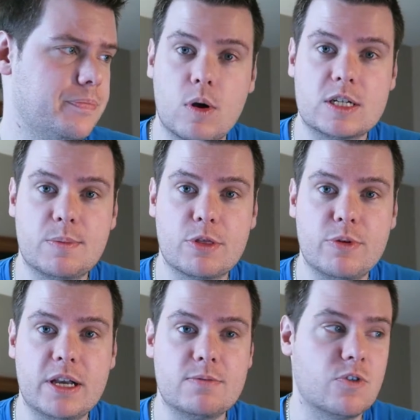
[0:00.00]
Question number
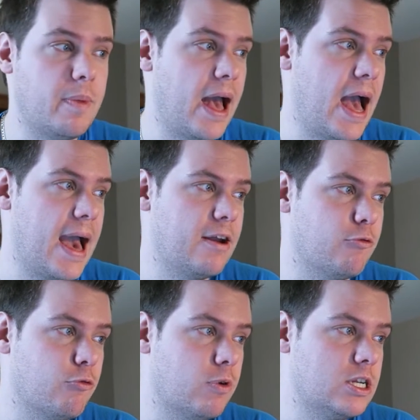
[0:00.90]
3 comes from
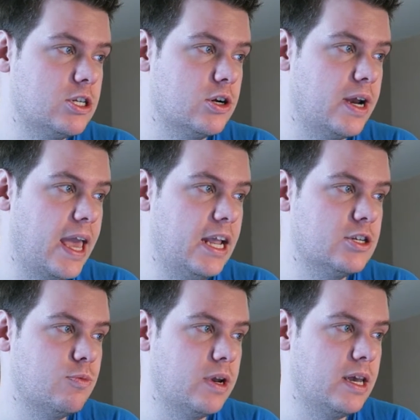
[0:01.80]

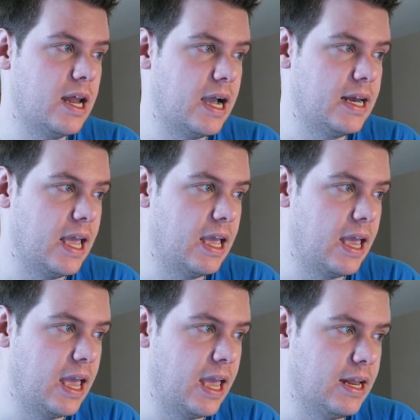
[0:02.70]

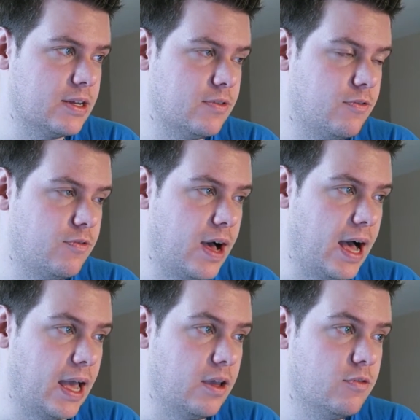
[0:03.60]

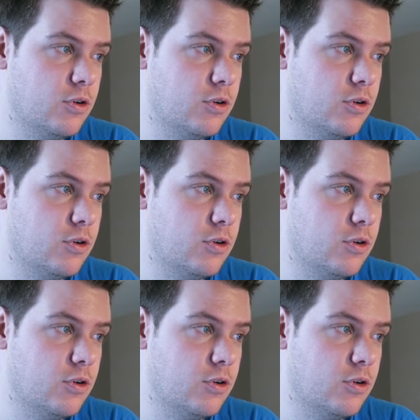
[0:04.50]
@RichardH1985,